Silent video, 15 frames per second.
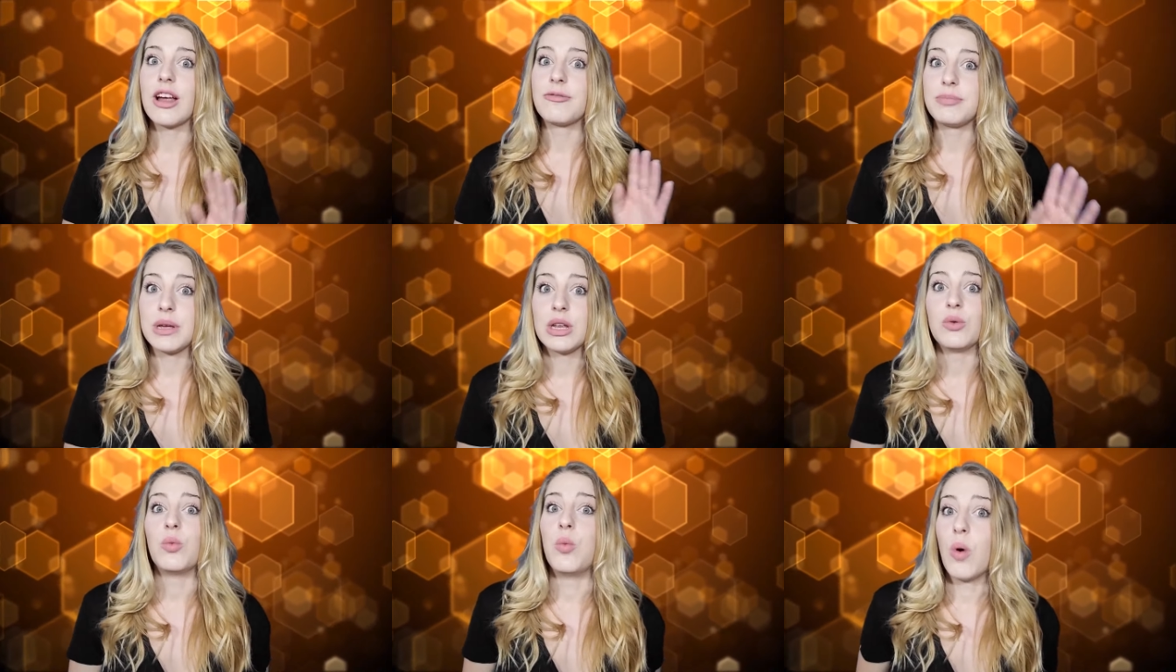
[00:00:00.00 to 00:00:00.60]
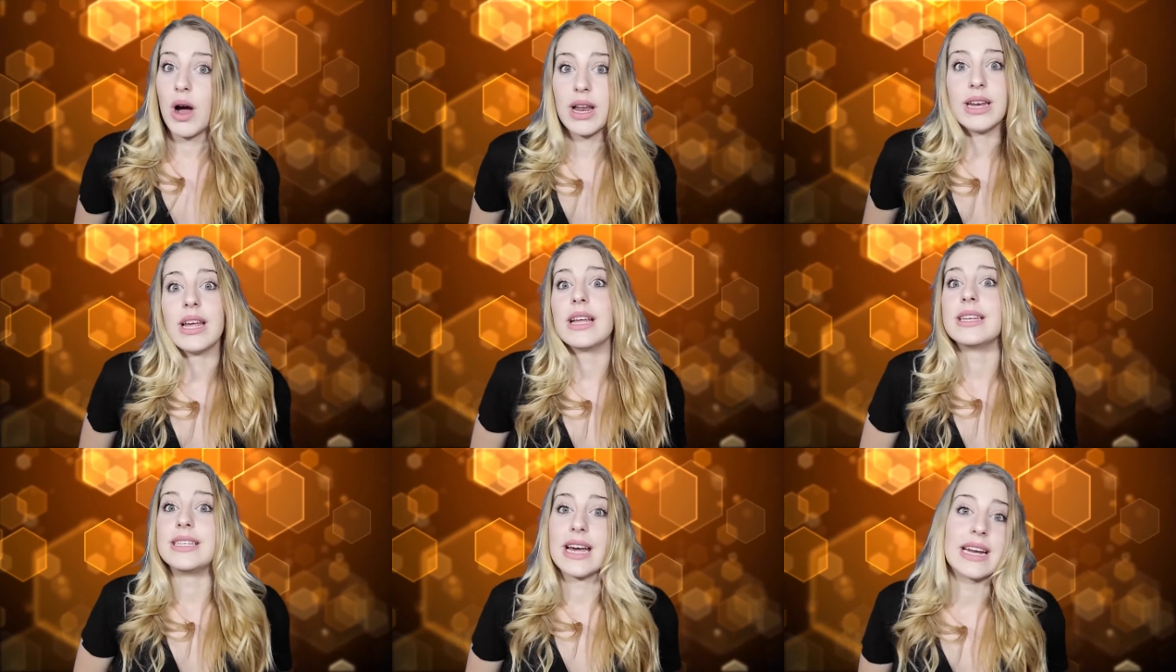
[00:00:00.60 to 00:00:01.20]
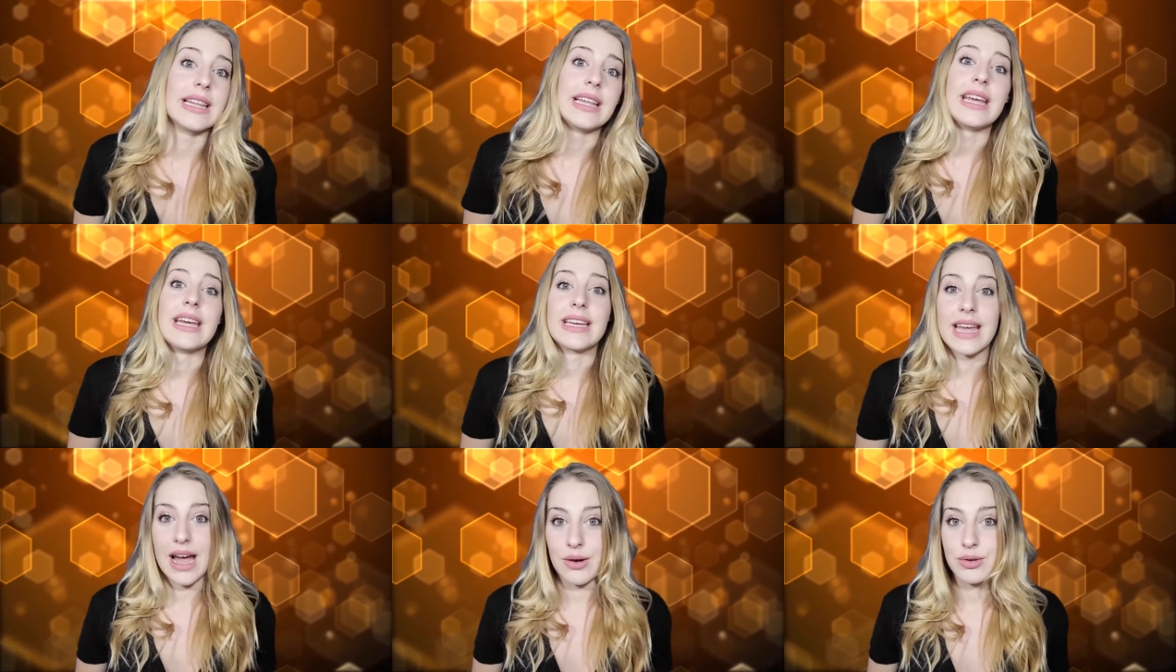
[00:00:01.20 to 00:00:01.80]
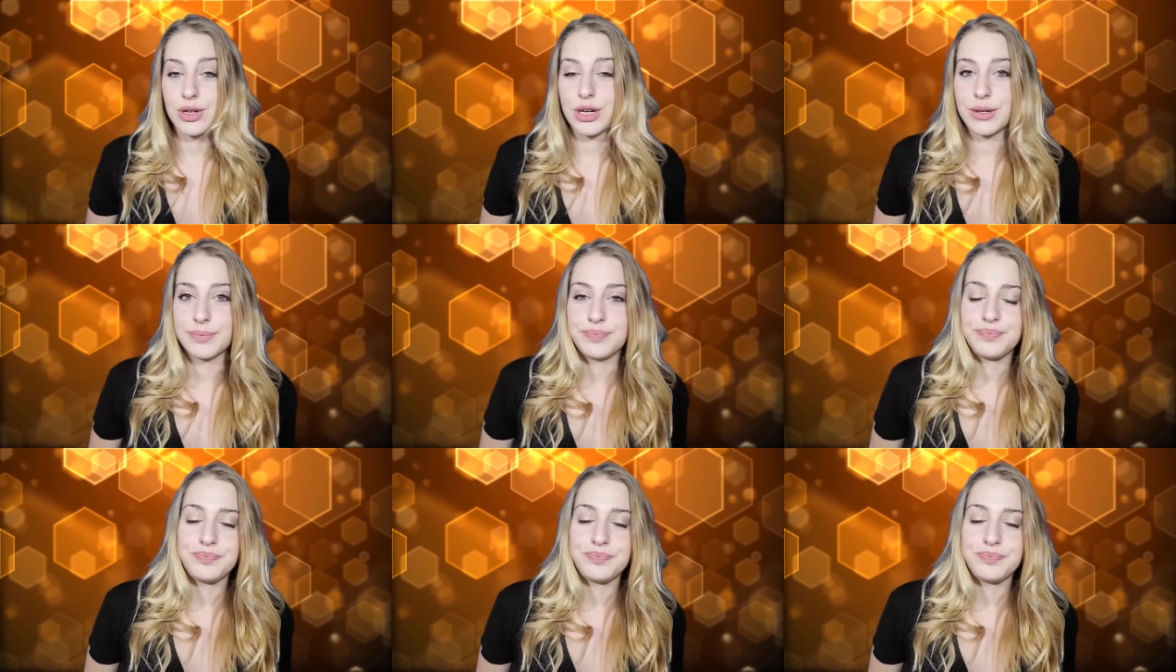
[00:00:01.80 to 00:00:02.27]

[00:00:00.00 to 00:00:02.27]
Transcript: have been one deadly encounter.